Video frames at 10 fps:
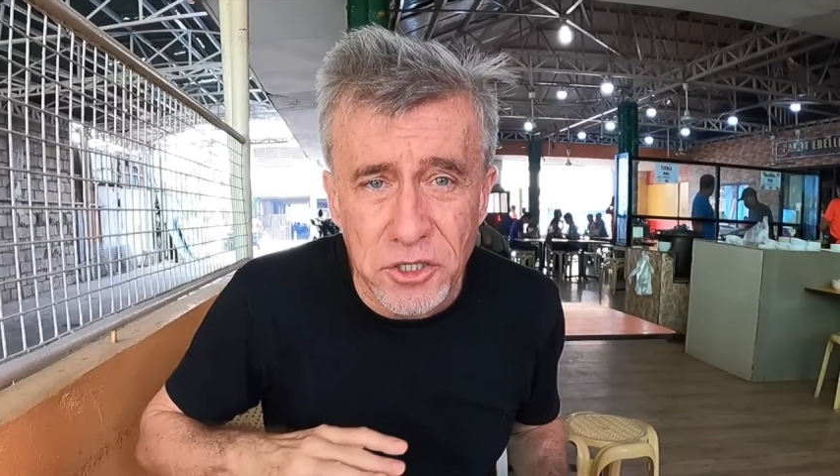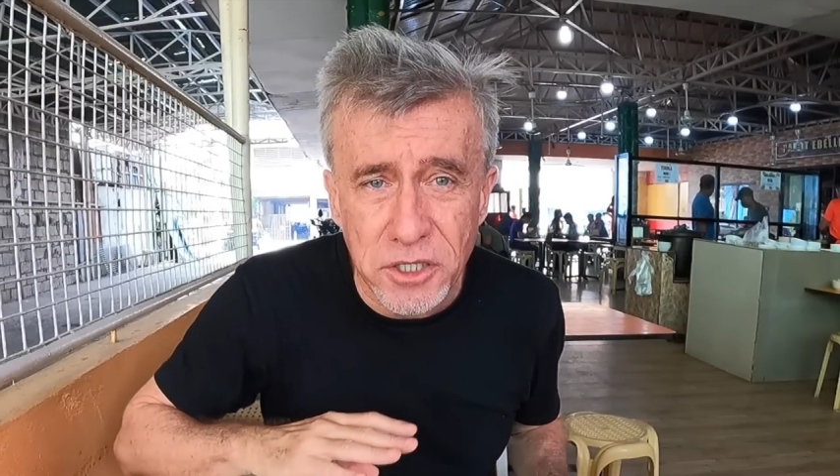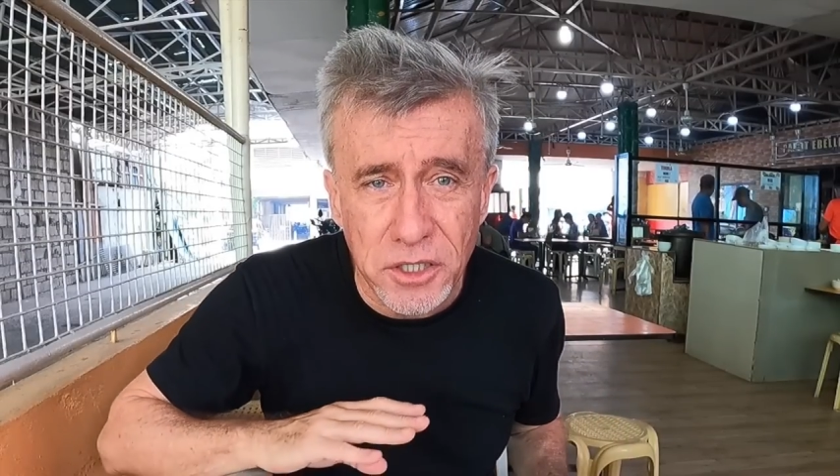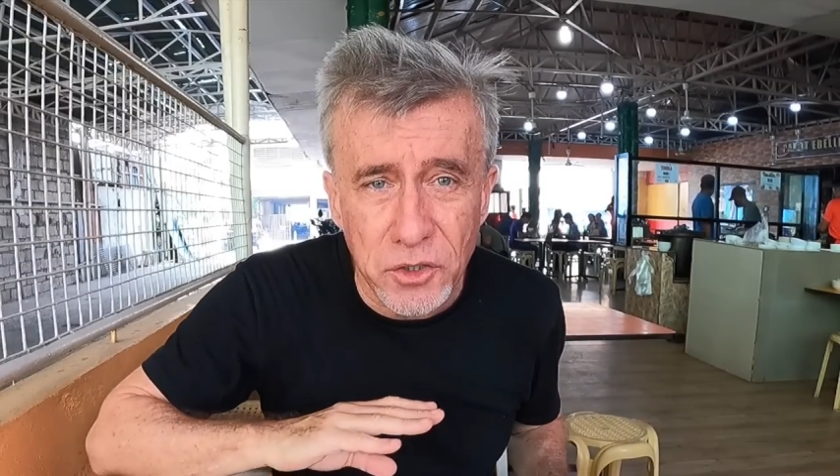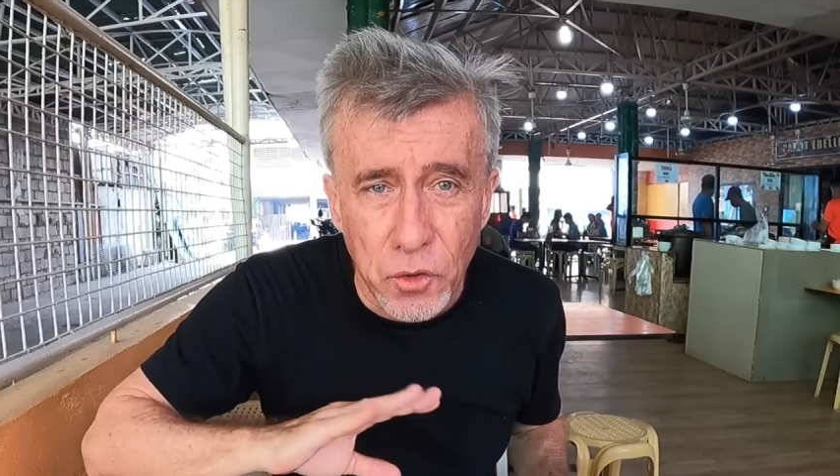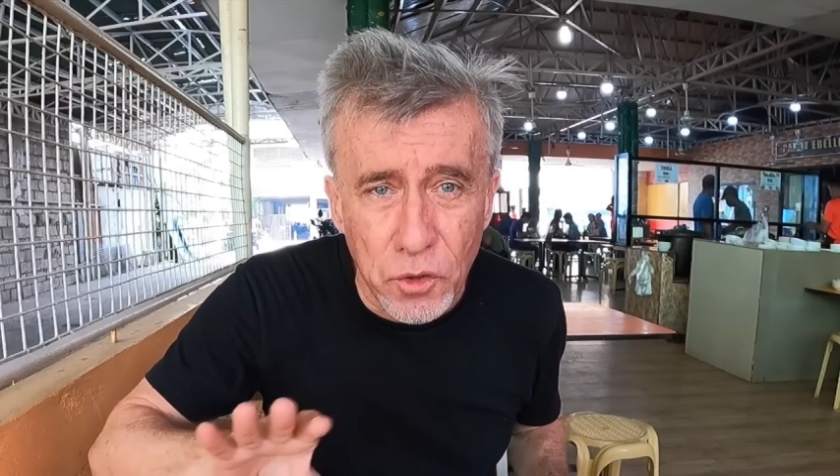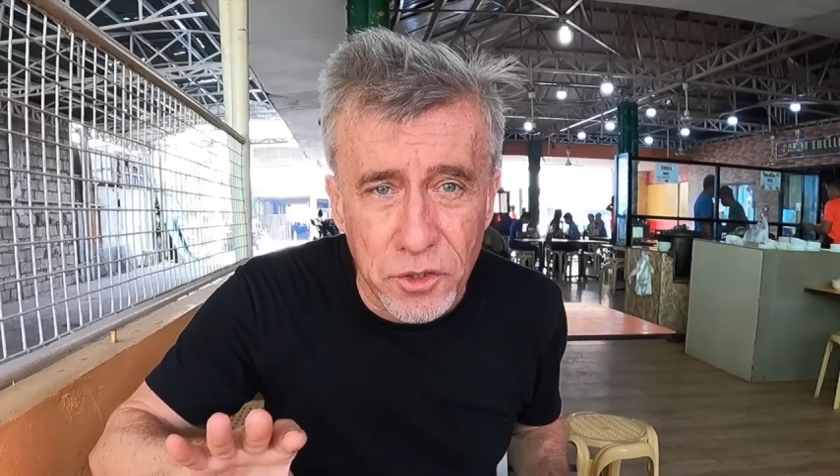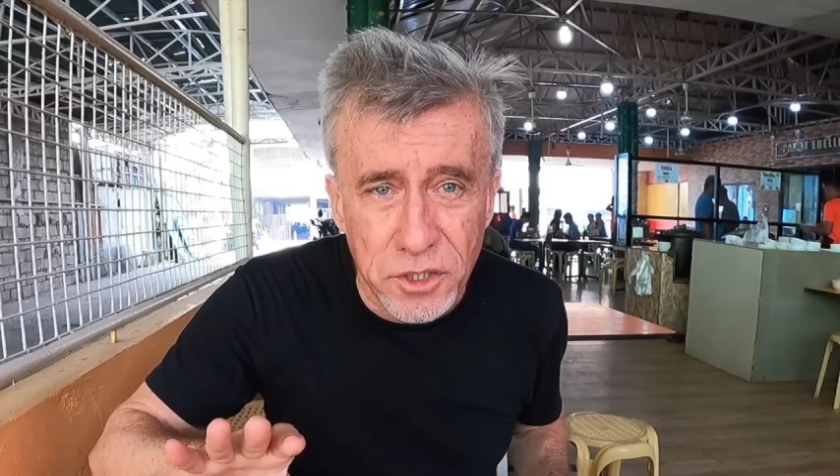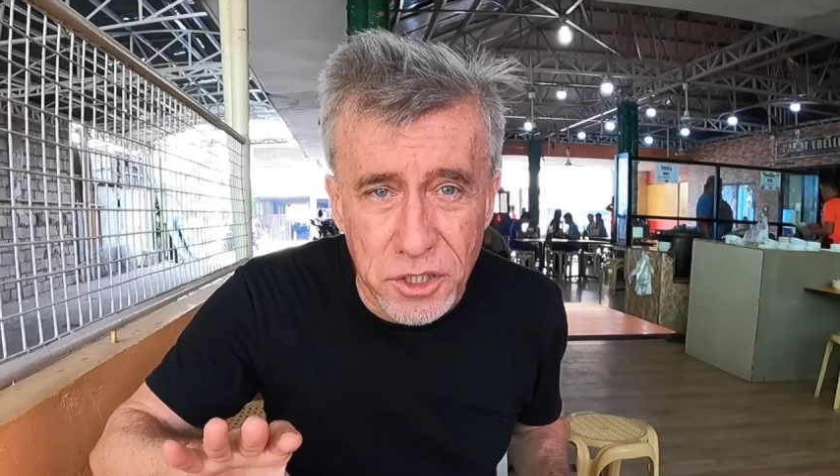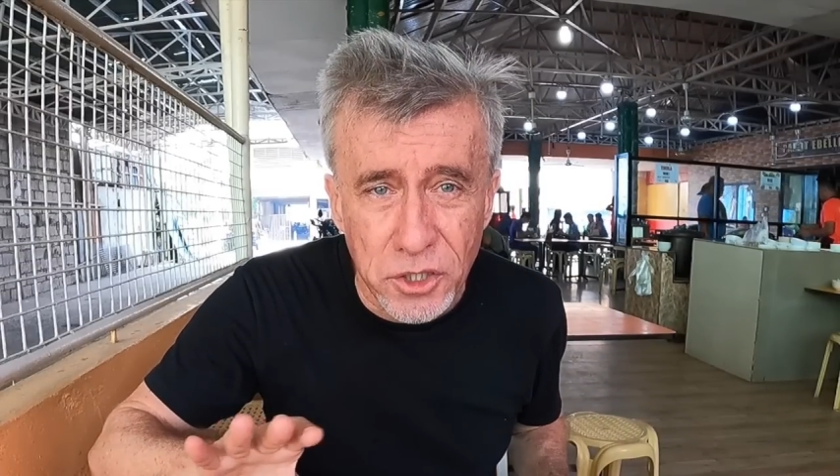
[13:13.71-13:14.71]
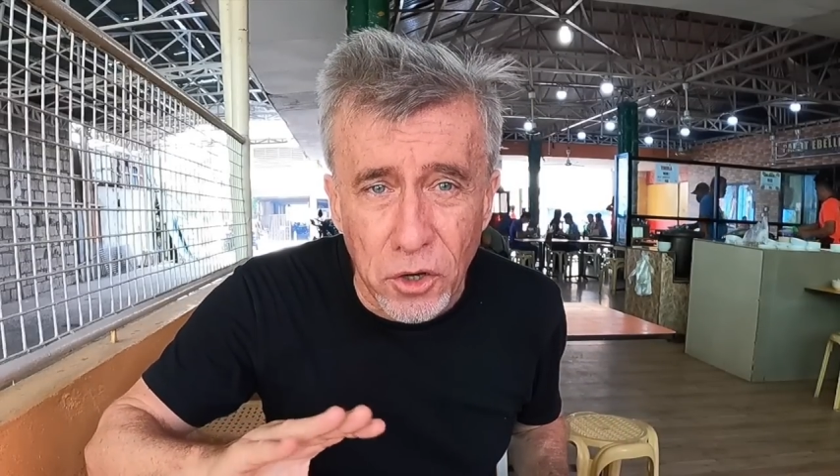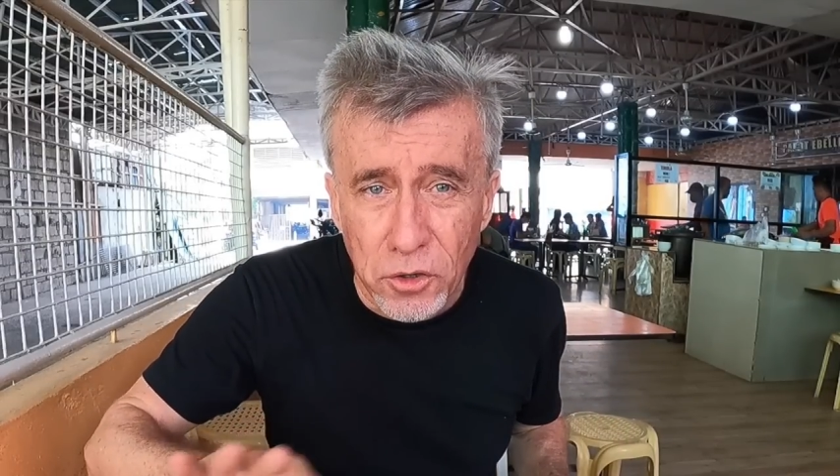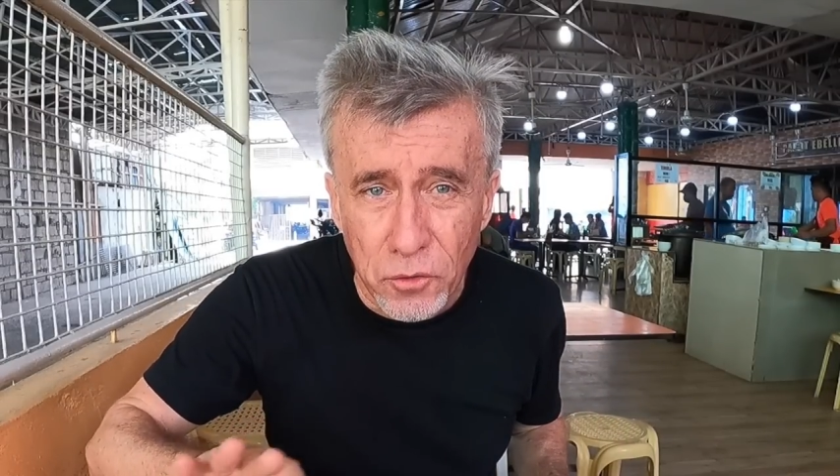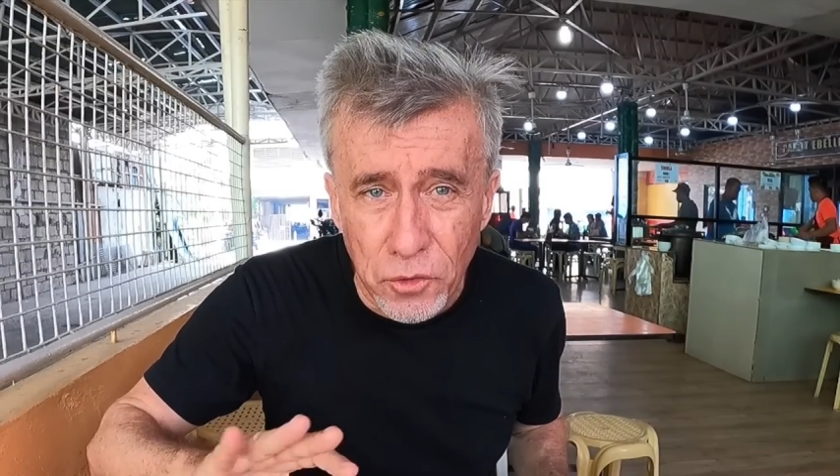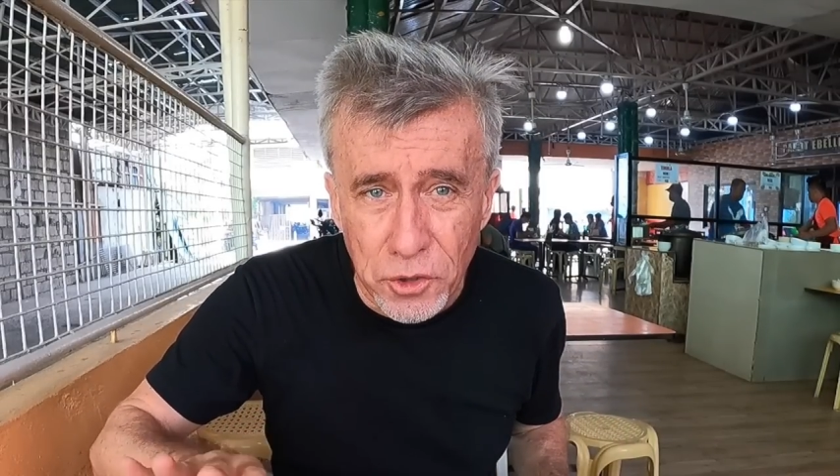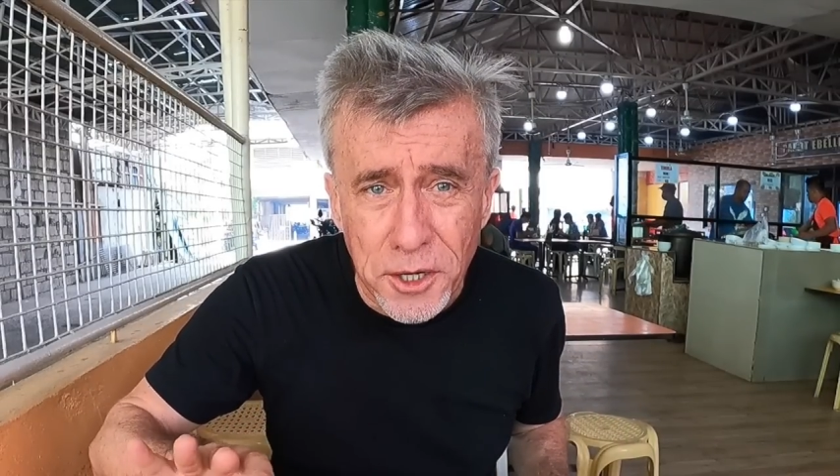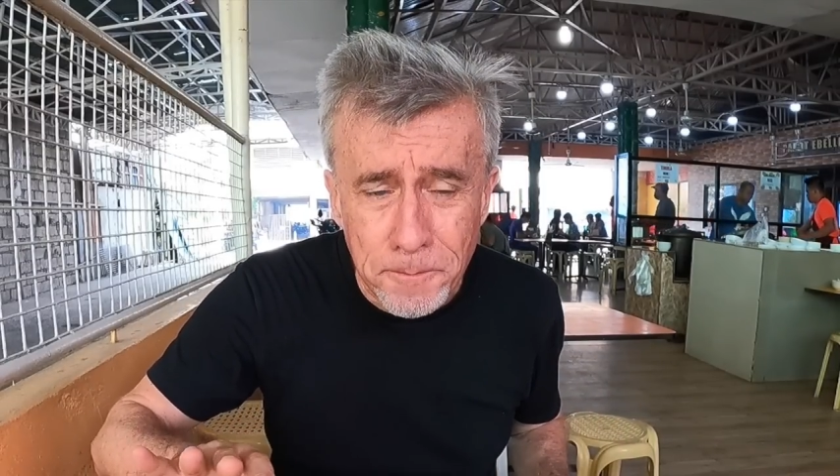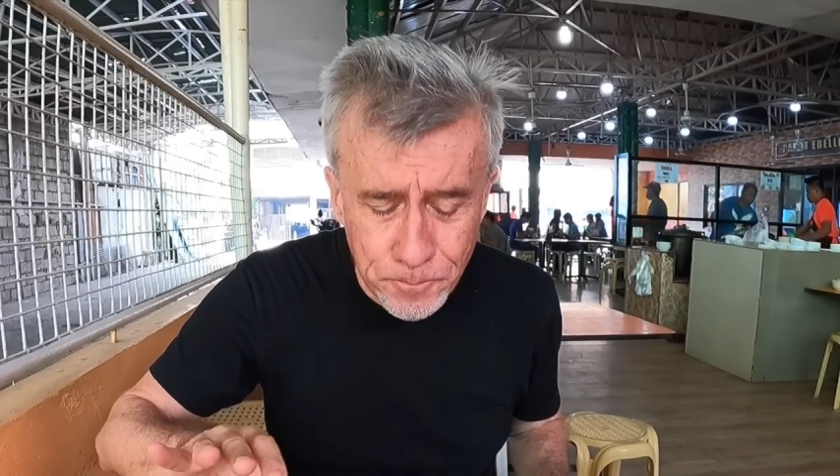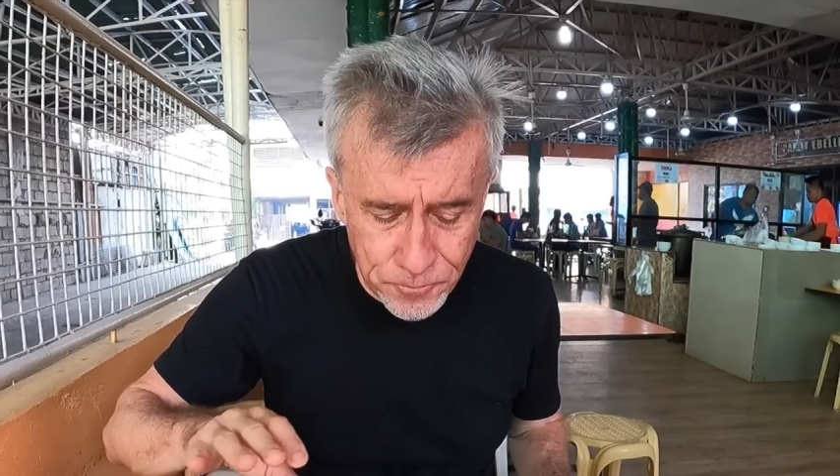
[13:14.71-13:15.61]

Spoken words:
just ignored the tinola order.